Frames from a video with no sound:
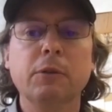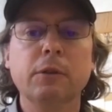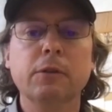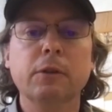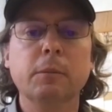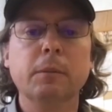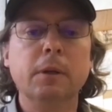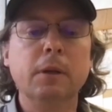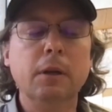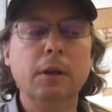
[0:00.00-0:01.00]
system.
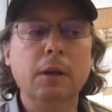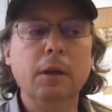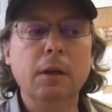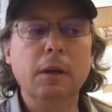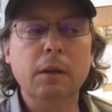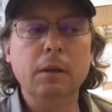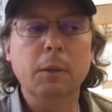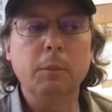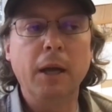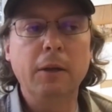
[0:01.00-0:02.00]

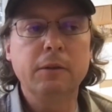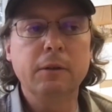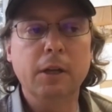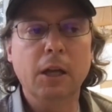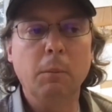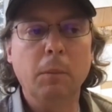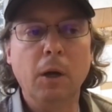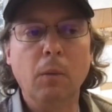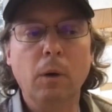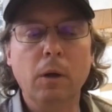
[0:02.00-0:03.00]
They pass the dam
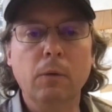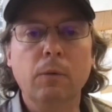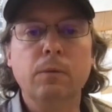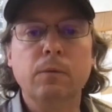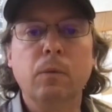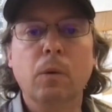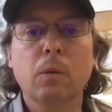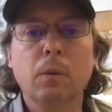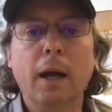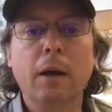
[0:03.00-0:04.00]
by one of
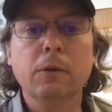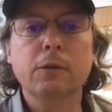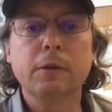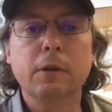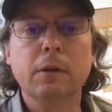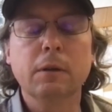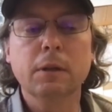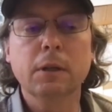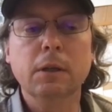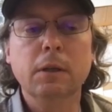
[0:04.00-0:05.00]
four routes
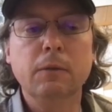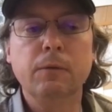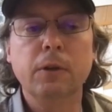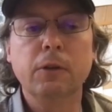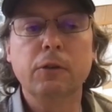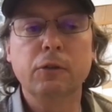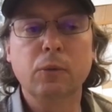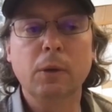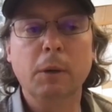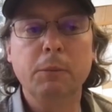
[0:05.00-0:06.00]
currently. Fish
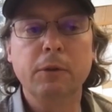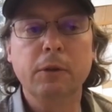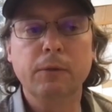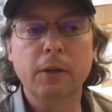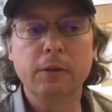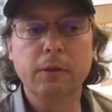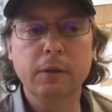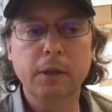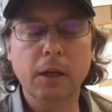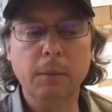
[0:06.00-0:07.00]
swim up to the face of the
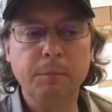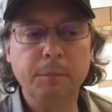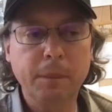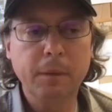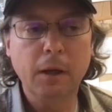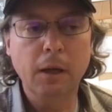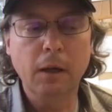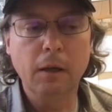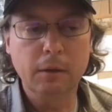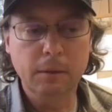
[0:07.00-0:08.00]
dam,
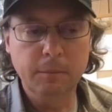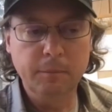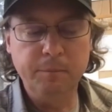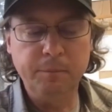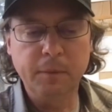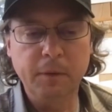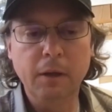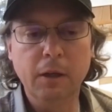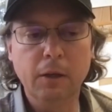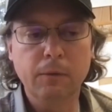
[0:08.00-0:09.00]
and
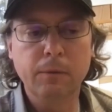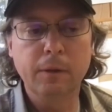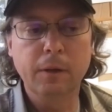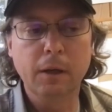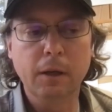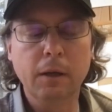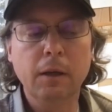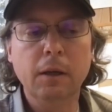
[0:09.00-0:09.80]
if they